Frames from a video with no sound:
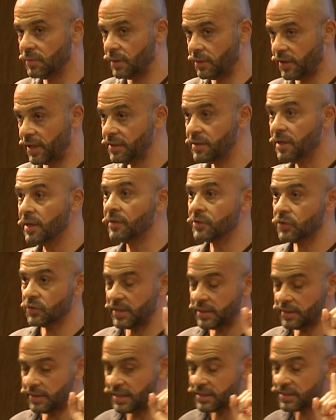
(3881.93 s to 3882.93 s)
right? So
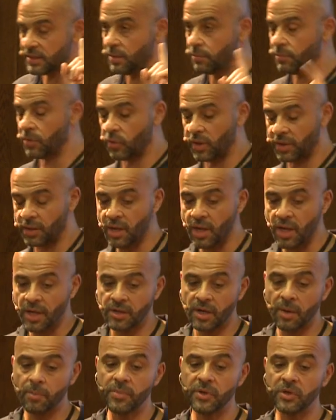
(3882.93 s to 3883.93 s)
that's number one.
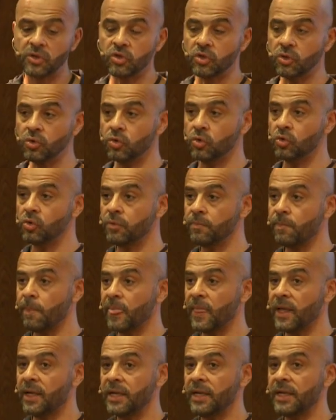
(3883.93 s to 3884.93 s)
Number two
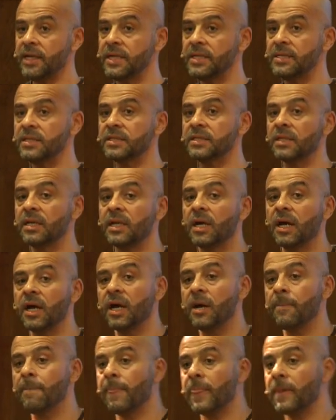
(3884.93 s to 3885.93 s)
is,
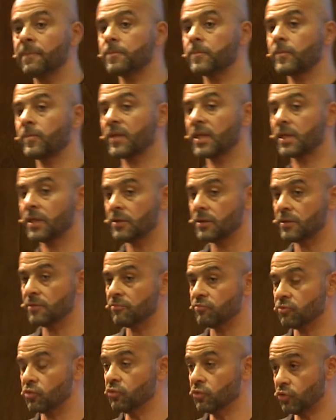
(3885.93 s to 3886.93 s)
to
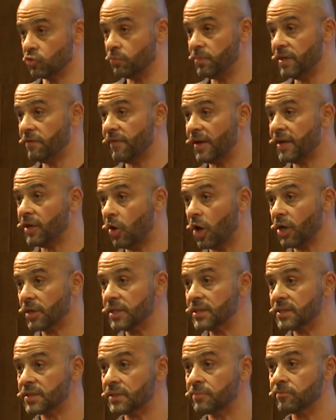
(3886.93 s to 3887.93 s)
be very
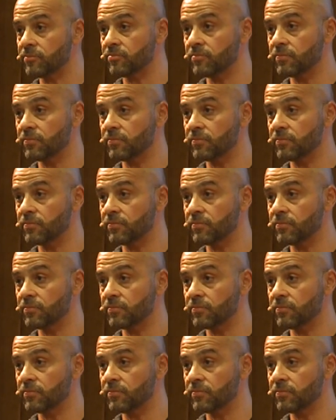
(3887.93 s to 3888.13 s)
honest,